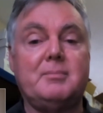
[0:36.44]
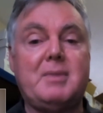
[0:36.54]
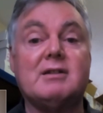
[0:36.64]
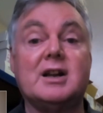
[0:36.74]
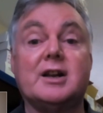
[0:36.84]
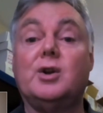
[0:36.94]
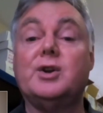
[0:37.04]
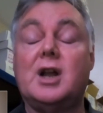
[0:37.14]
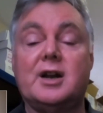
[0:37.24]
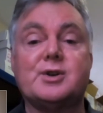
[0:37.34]
primarily an
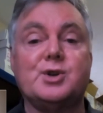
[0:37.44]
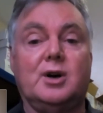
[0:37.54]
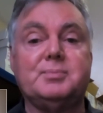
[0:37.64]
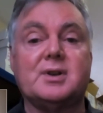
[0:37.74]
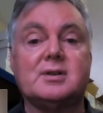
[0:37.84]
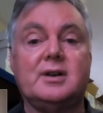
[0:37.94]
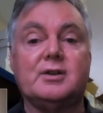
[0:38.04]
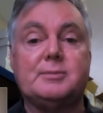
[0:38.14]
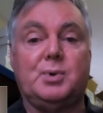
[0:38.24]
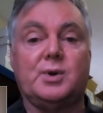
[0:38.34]
online shop to
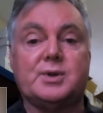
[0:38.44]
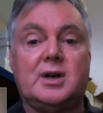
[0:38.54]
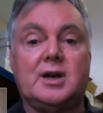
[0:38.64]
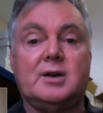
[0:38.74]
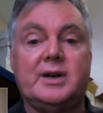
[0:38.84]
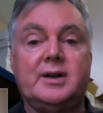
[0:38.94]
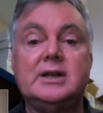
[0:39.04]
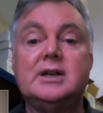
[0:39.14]
sell sports eyewear,